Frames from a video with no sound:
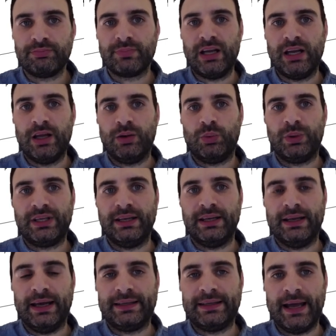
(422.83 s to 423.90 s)
we can
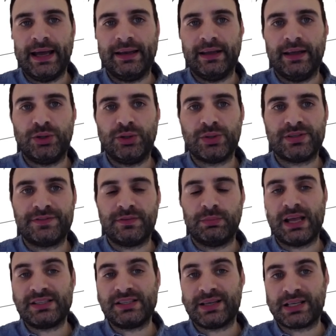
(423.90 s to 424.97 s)
again use the
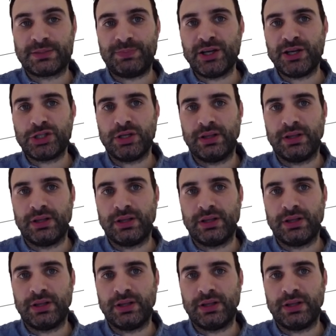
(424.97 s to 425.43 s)
Fibonacci expansion